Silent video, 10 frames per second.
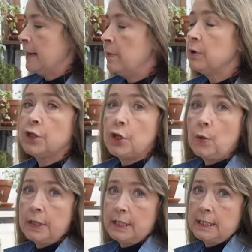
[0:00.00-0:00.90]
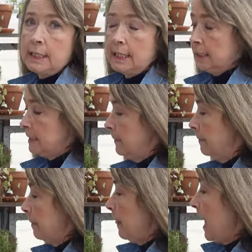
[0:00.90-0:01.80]
they will soak the seeds.
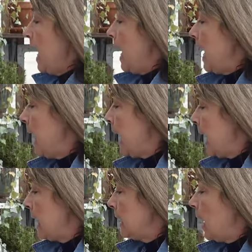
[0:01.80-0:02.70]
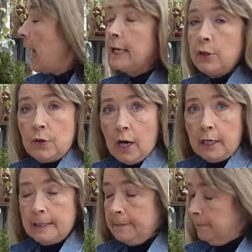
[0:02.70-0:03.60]
And I do
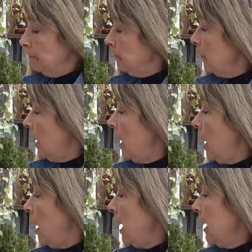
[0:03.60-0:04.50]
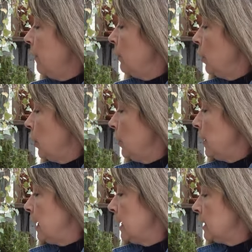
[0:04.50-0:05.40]
not. I have learned
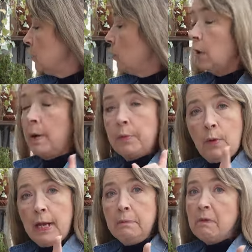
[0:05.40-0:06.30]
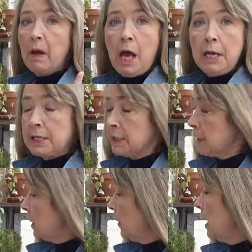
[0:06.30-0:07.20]
that it's number one,
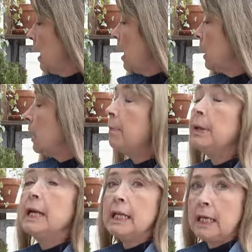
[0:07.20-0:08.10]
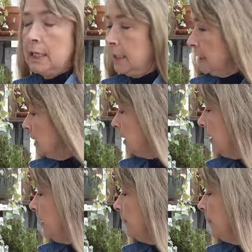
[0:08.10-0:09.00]
unnecessary, completely unnecessary.